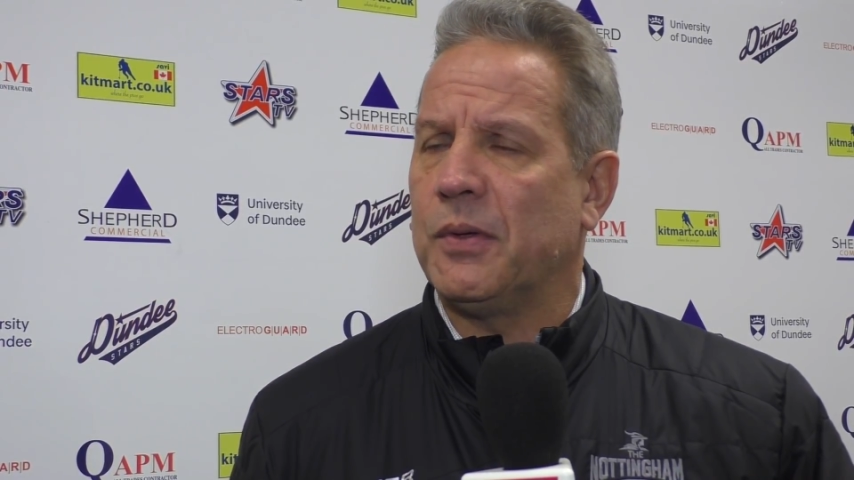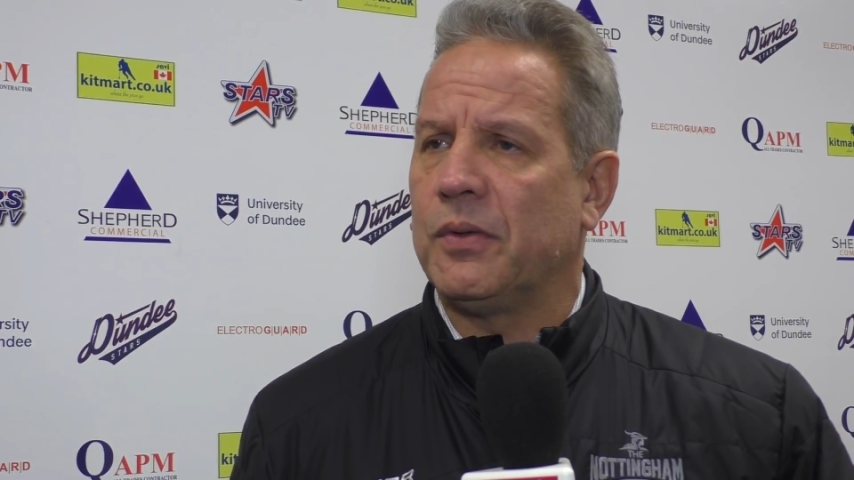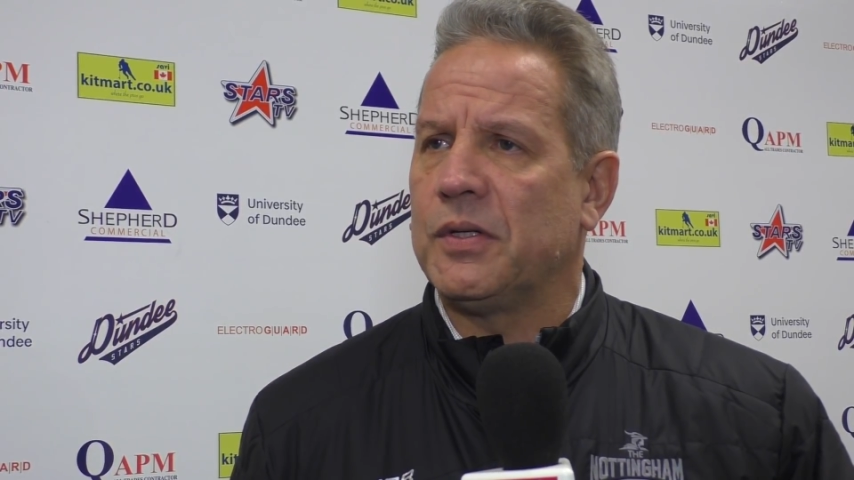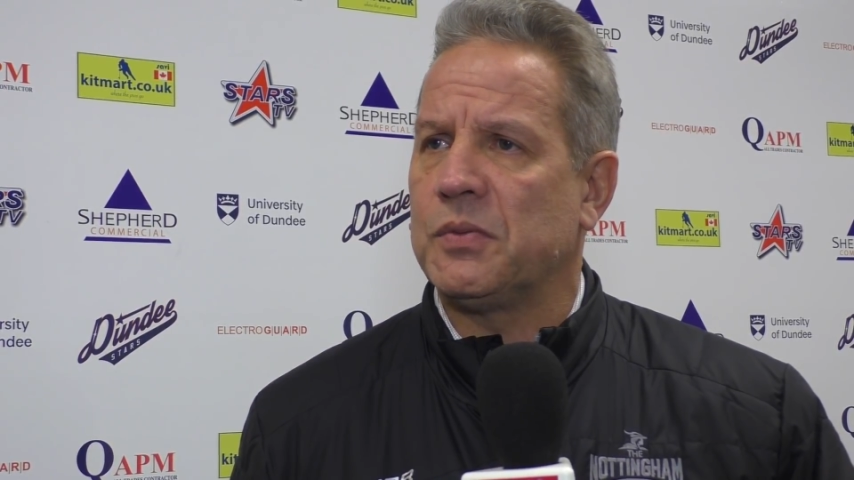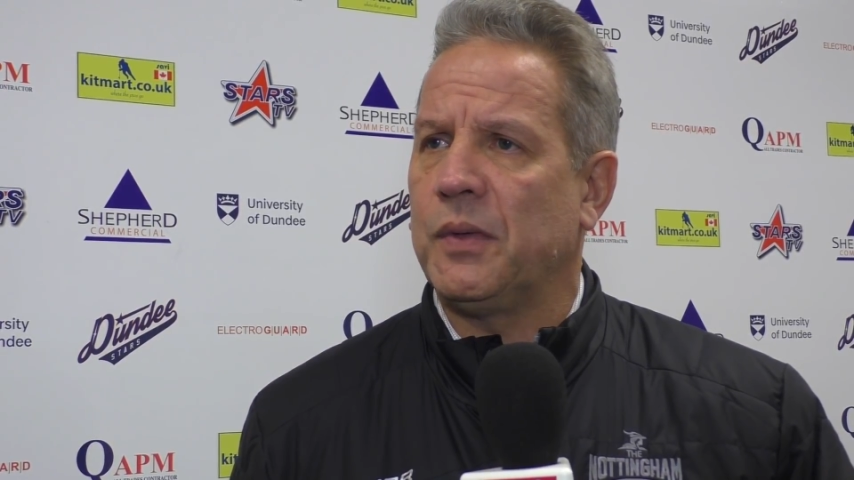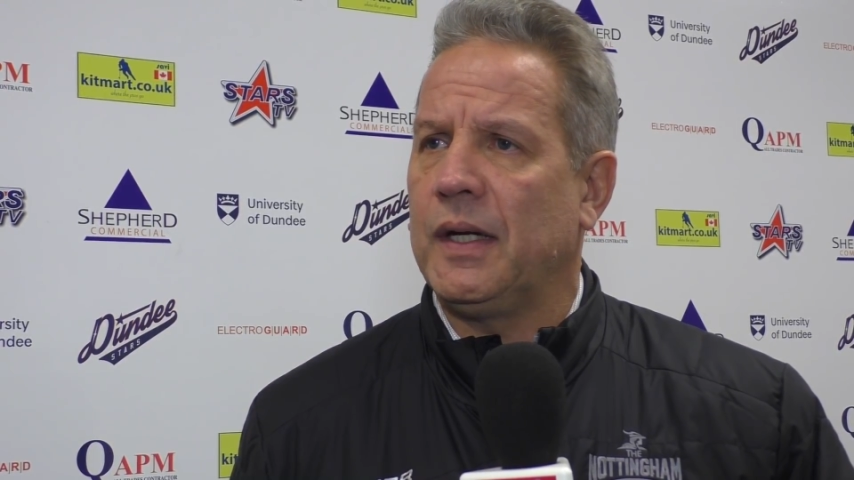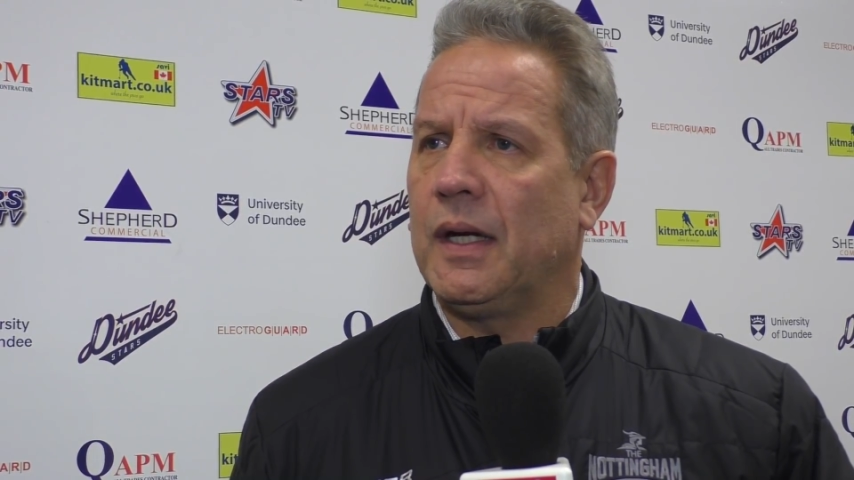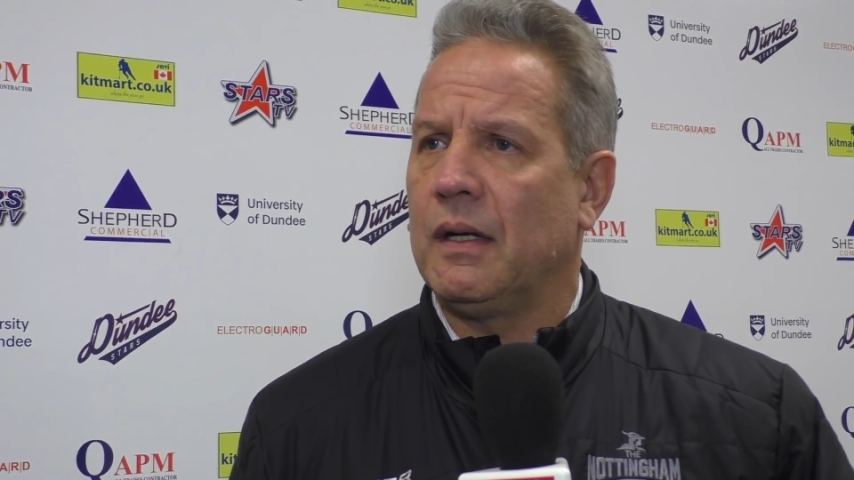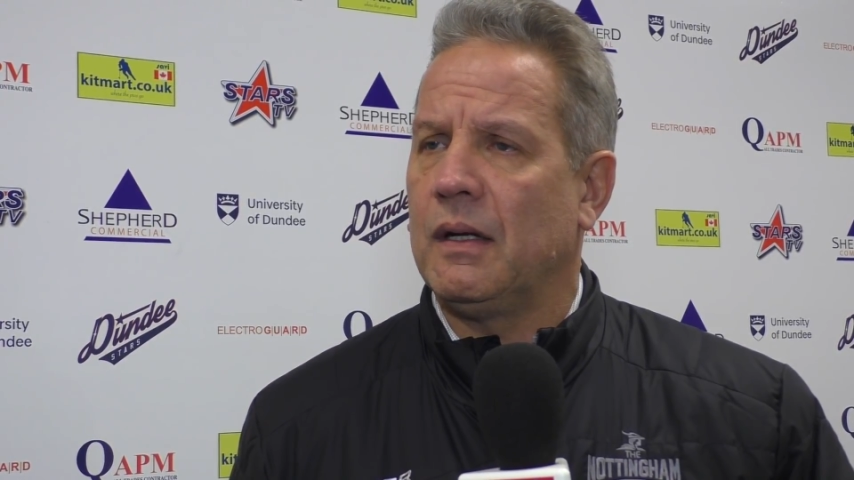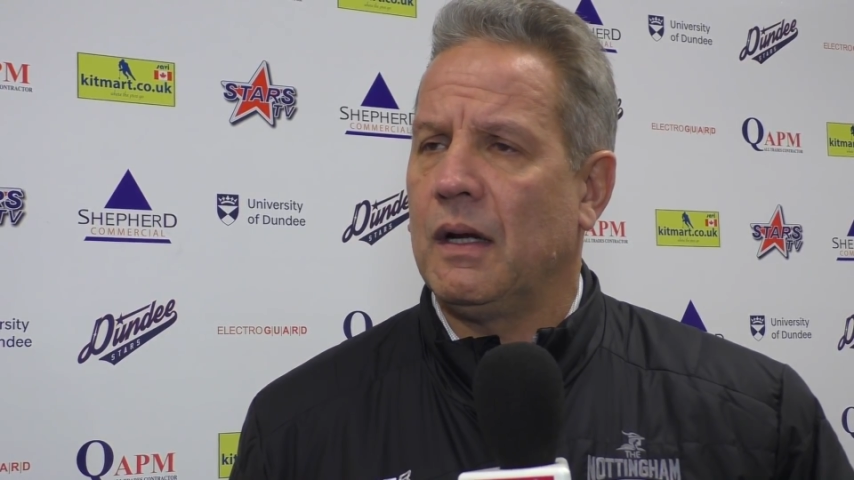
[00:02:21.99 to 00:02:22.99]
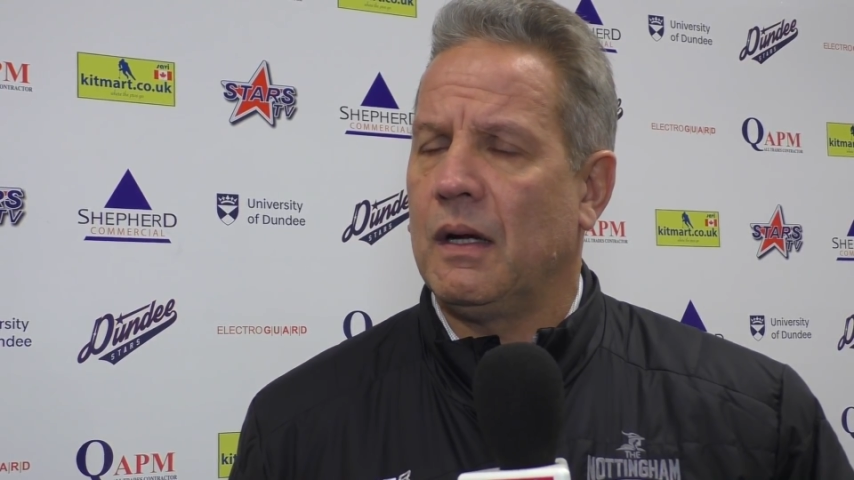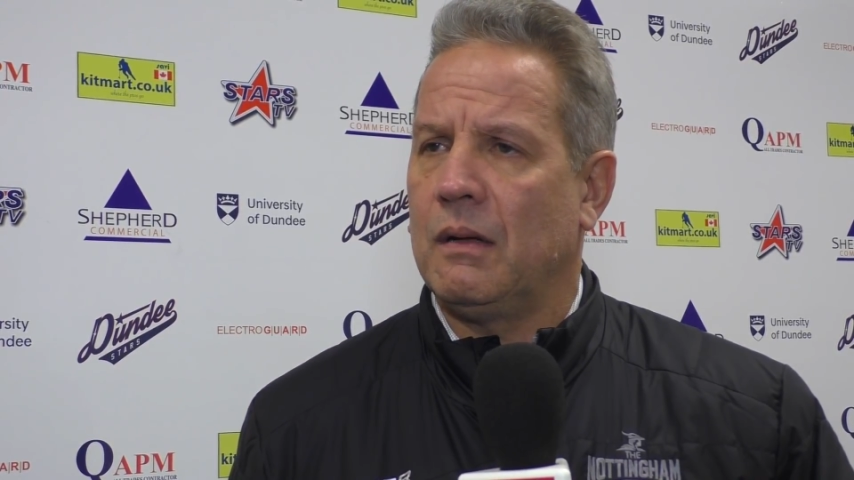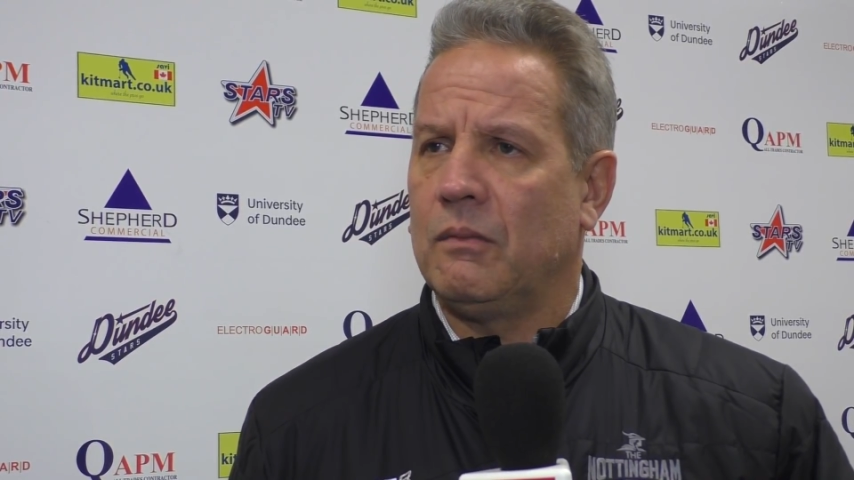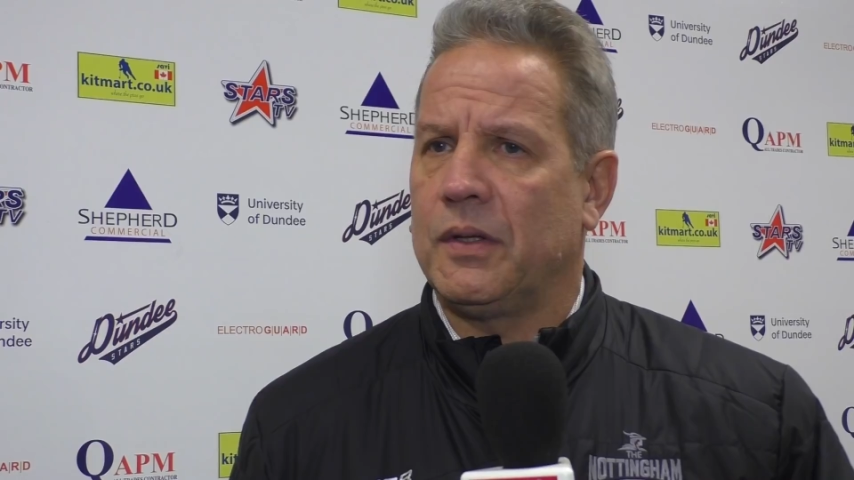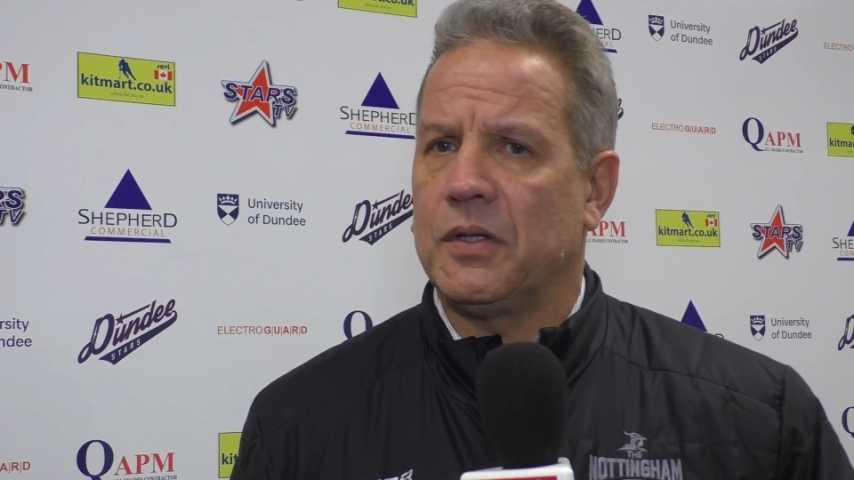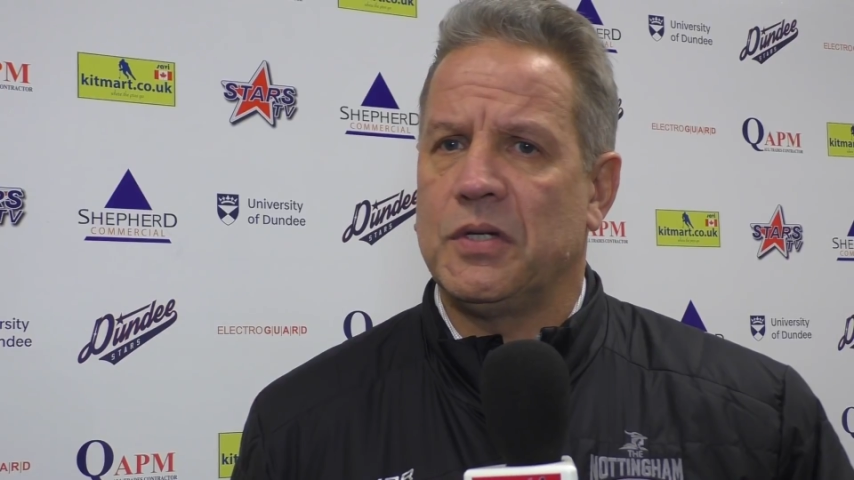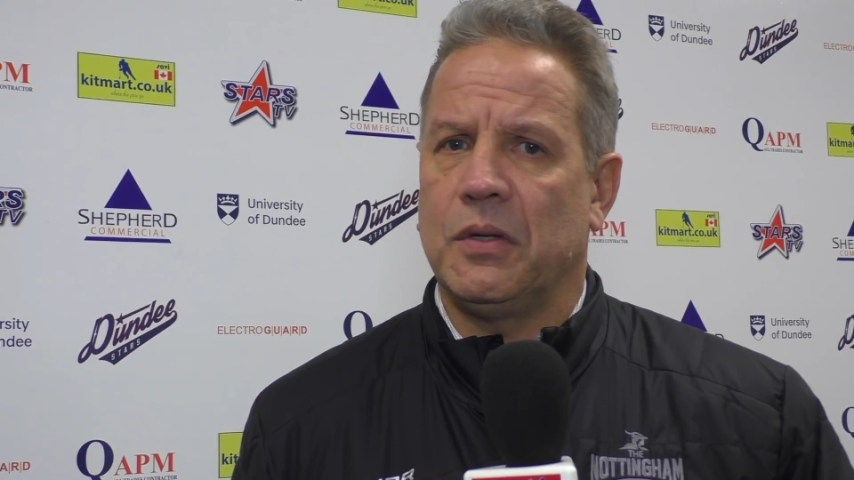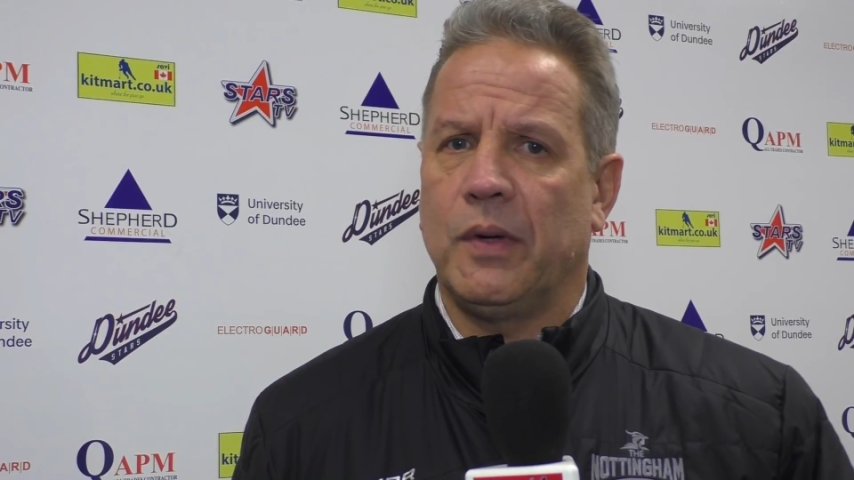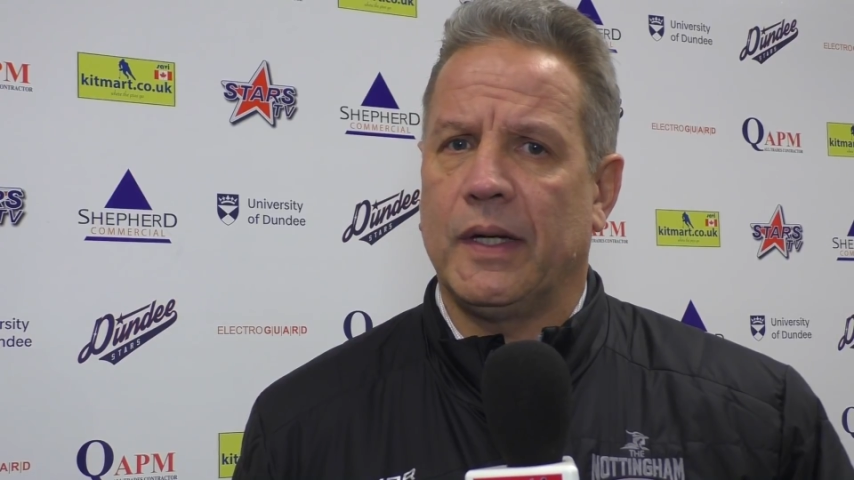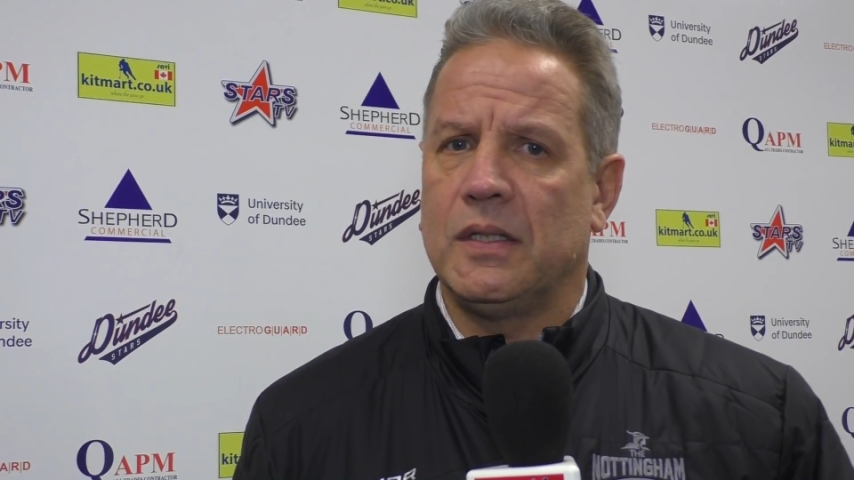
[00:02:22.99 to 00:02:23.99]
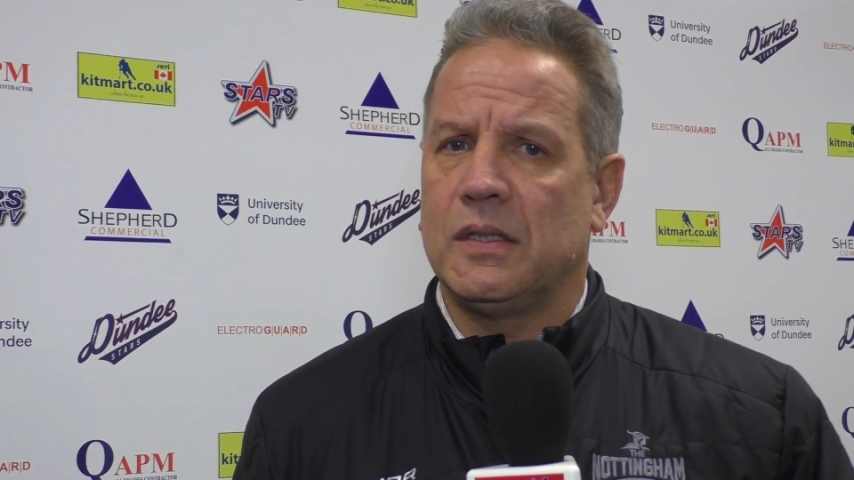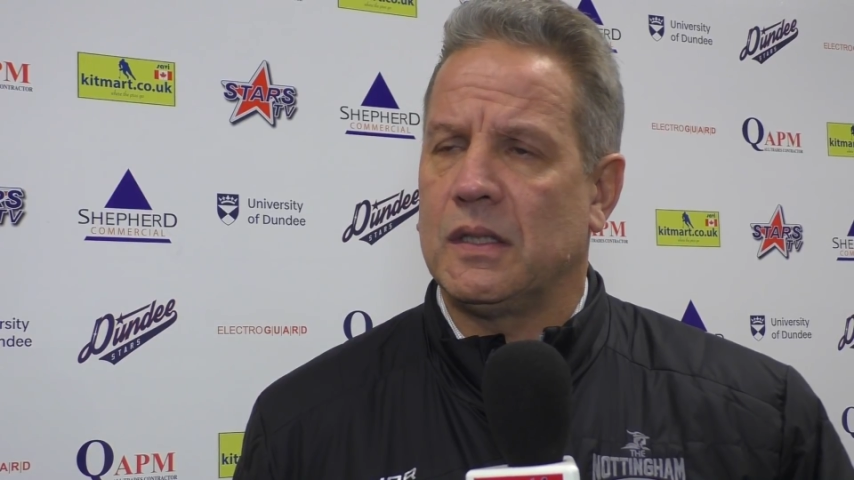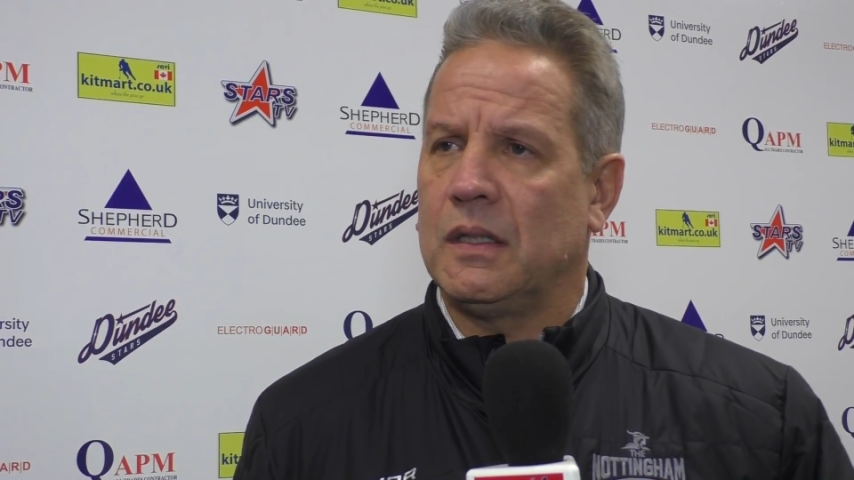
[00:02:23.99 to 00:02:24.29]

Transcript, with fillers: built this week and uh, with the two wins.